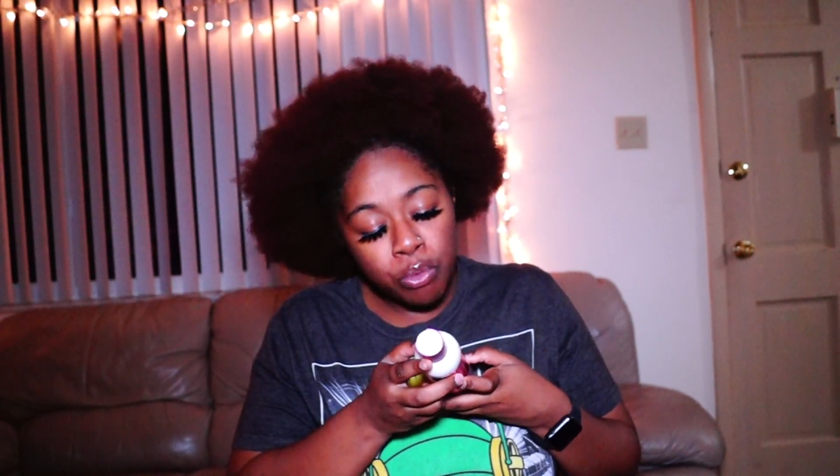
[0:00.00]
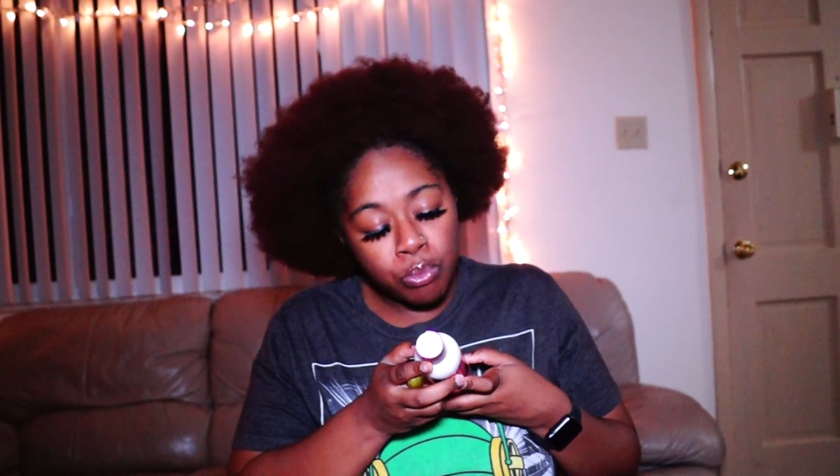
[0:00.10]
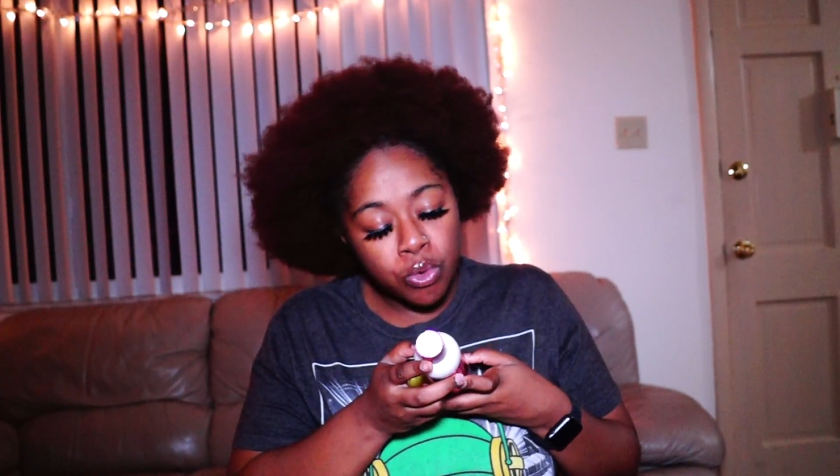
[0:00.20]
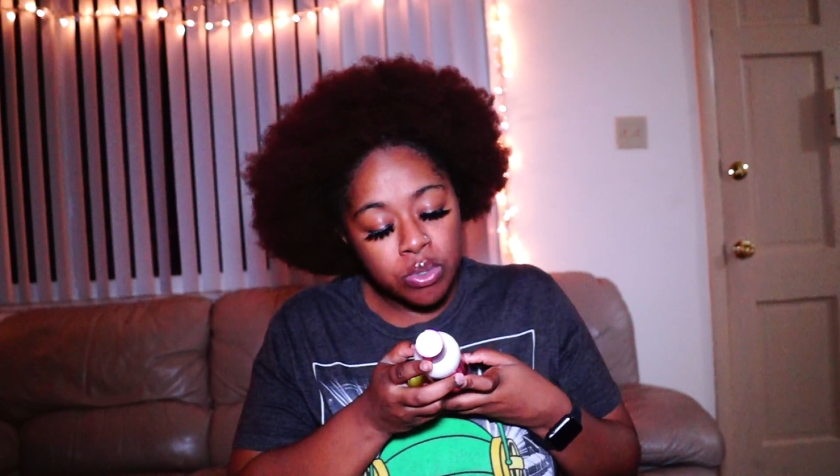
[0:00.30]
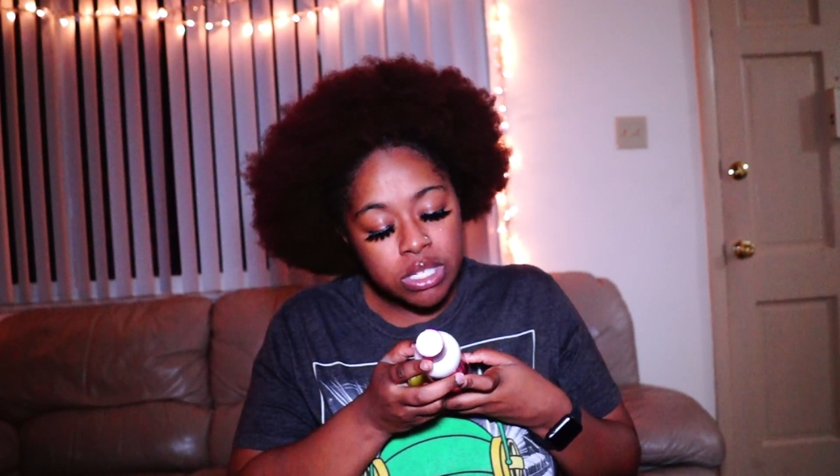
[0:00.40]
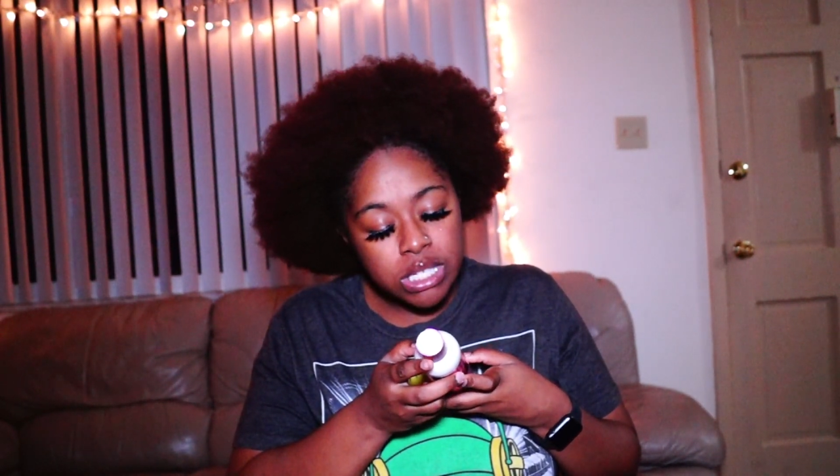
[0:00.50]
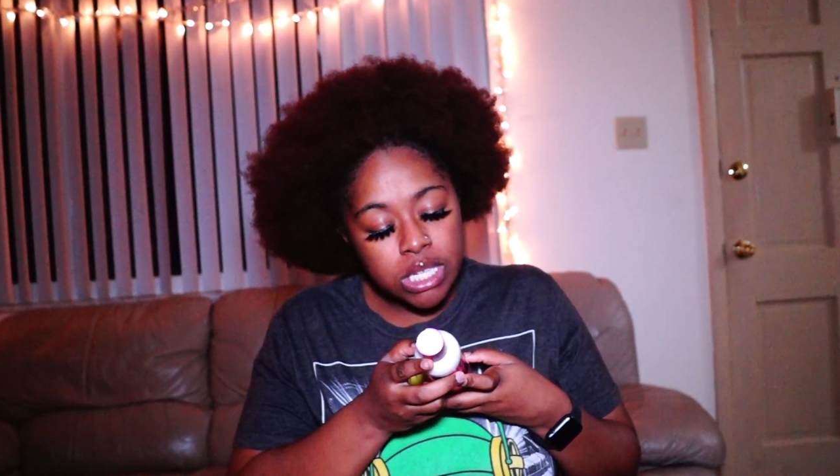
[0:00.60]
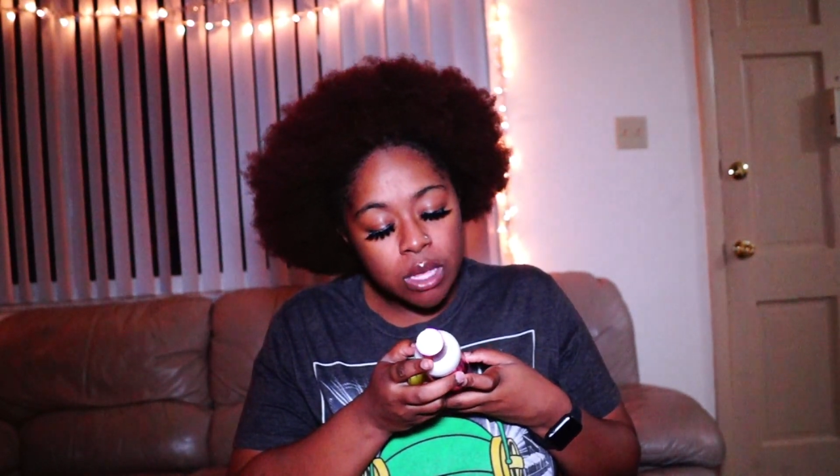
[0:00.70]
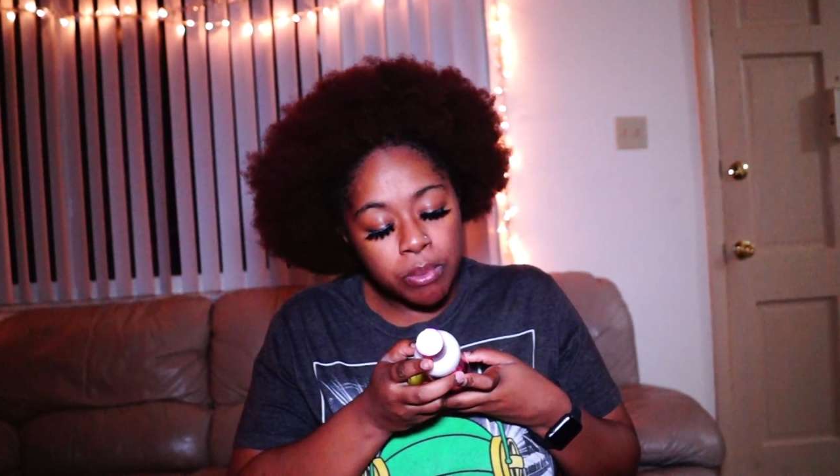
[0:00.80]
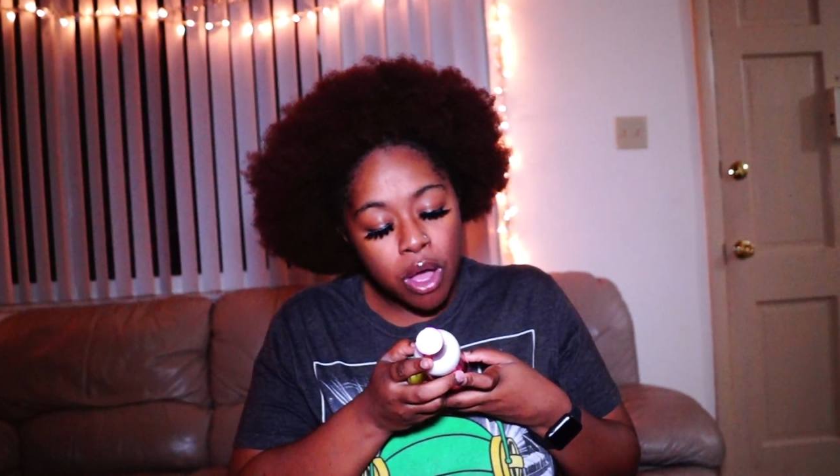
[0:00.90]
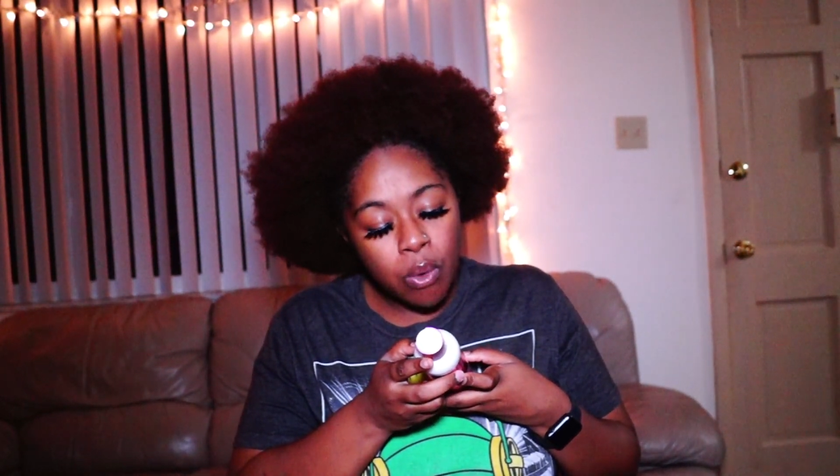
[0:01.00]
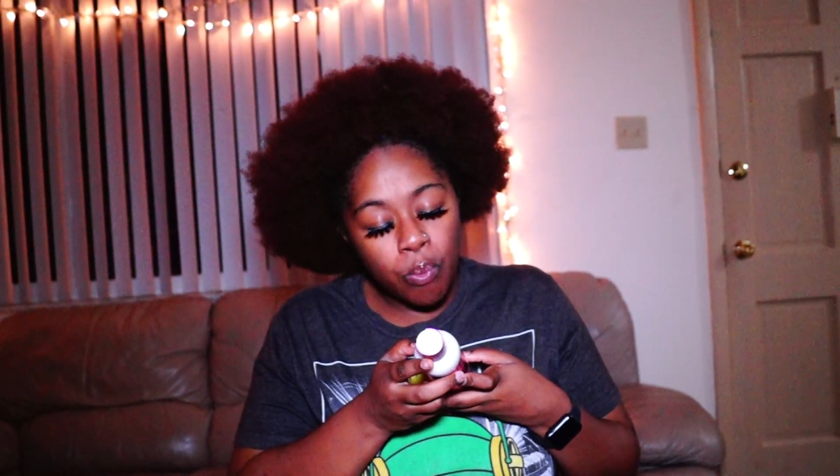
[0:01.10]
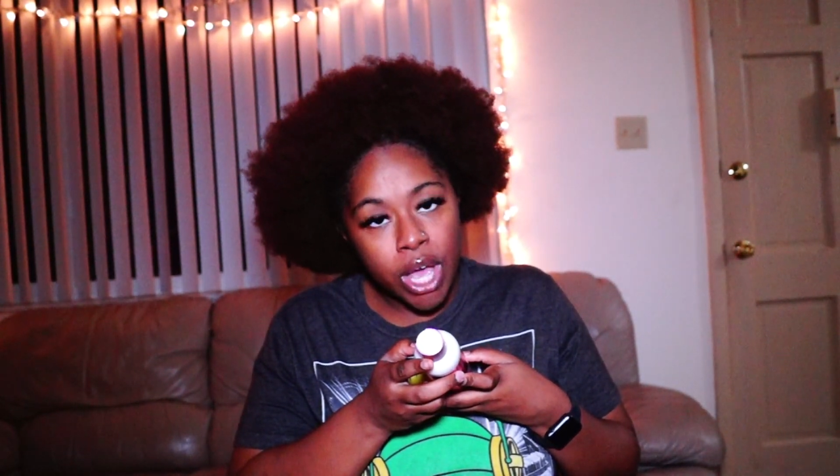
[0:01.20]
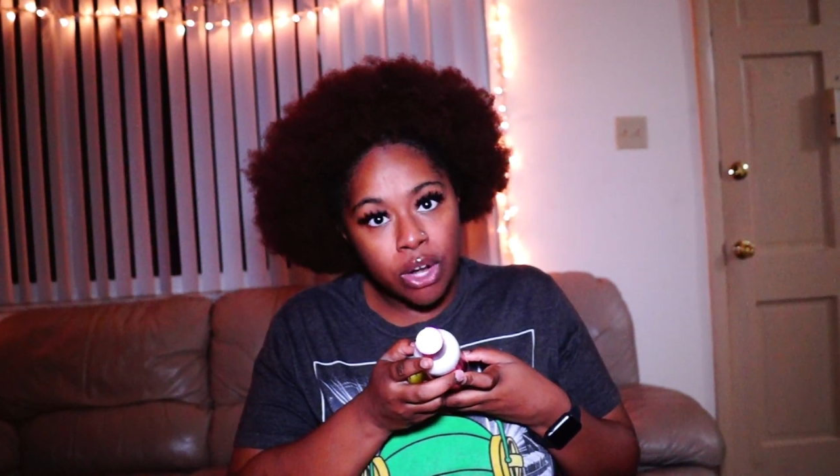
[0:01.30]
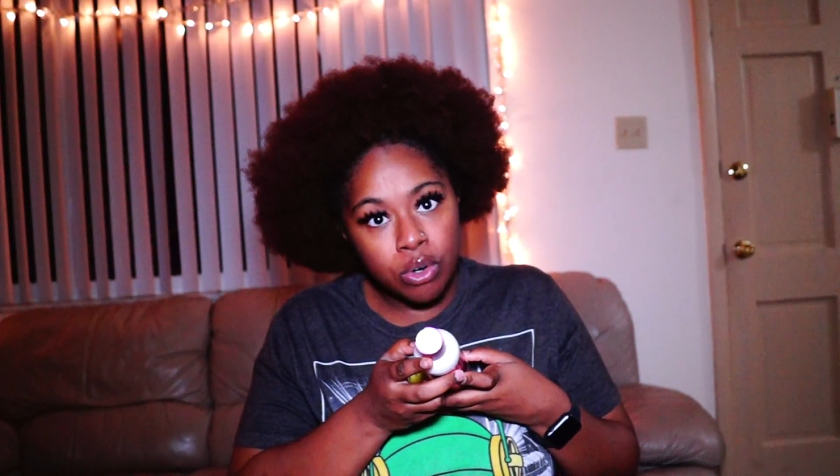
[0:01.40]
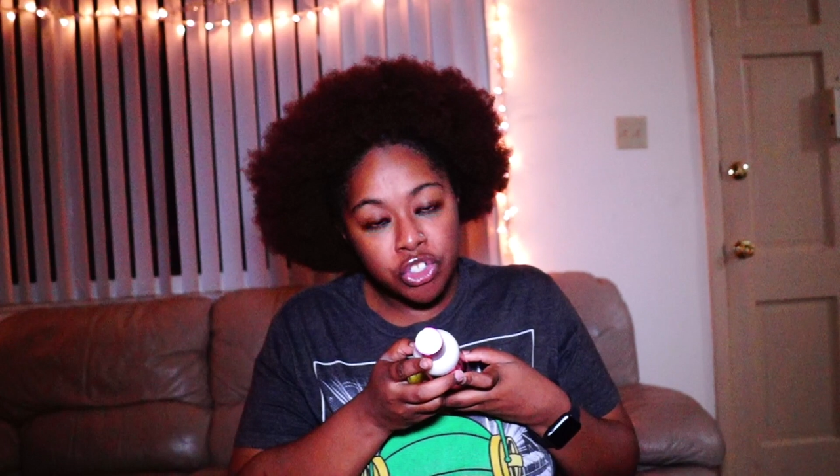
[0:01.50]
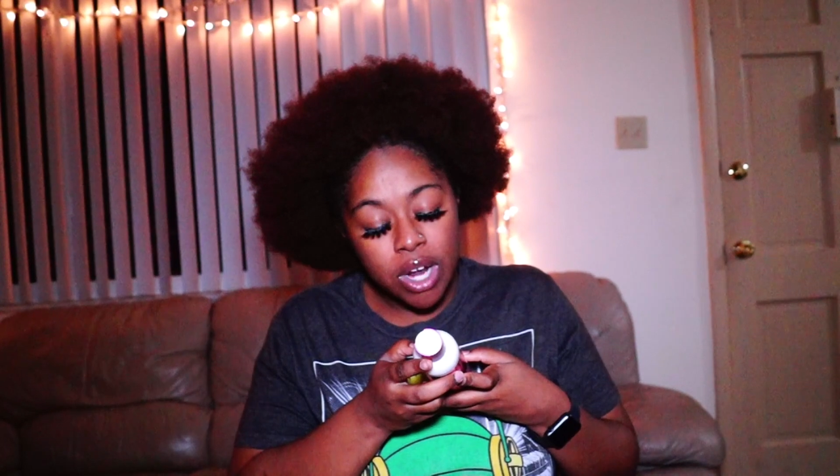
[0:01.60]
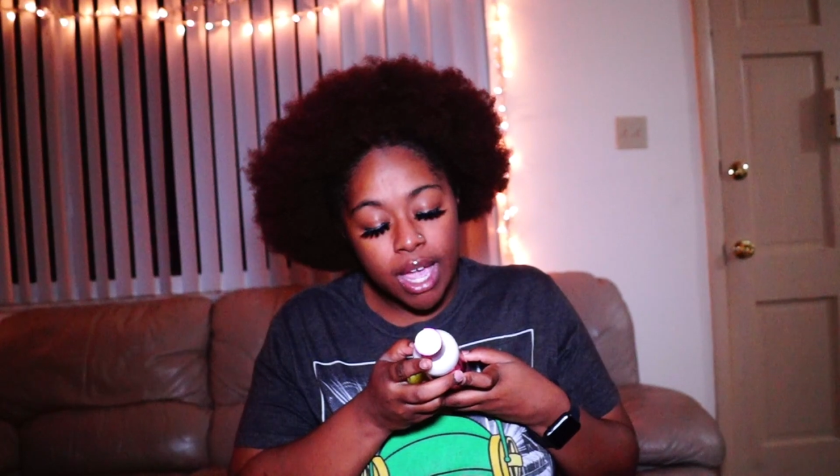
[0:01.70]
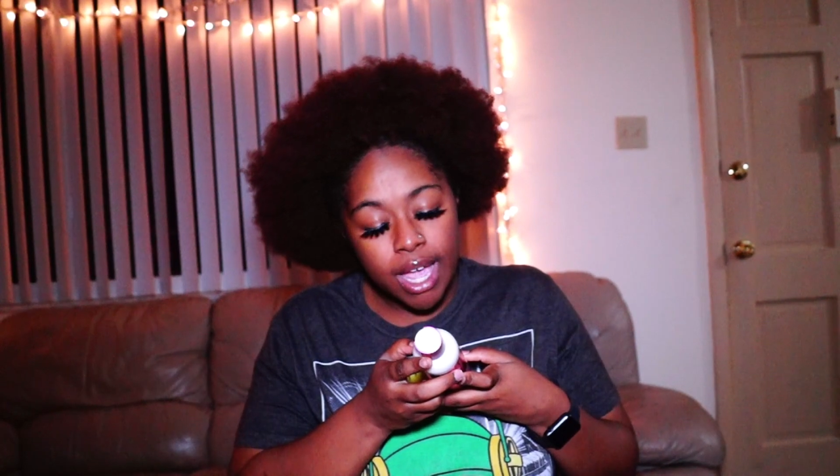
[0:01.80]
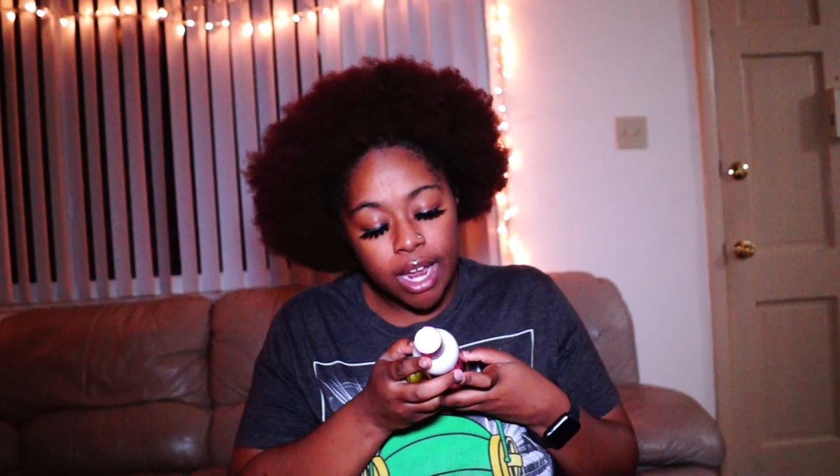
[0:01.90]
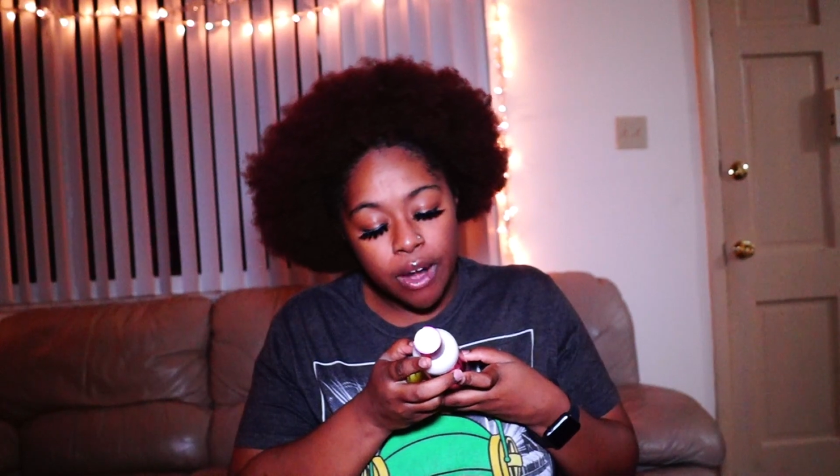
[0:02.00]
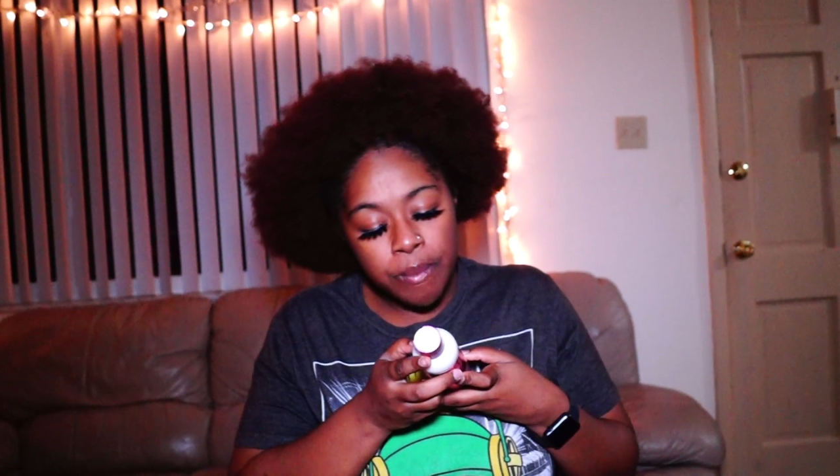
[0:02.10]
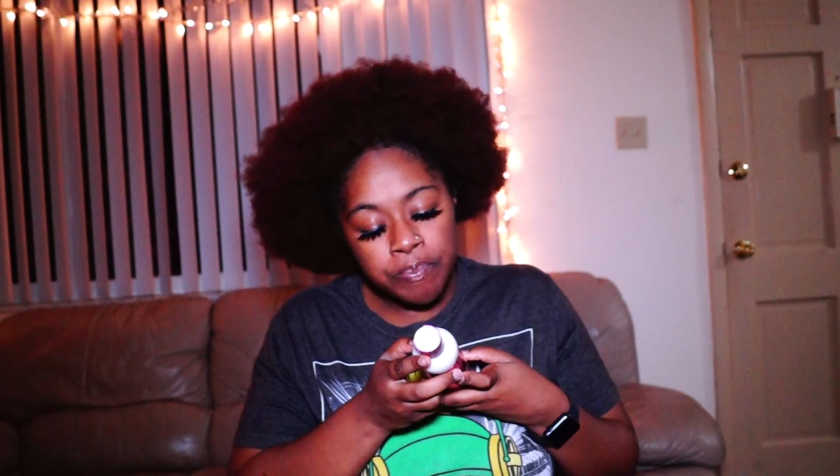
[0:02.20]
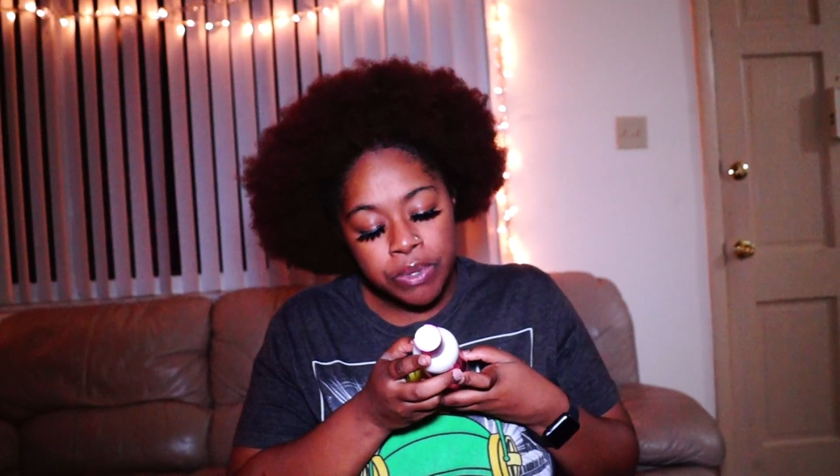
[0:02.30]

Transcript: from root to tip on wet or dry hair.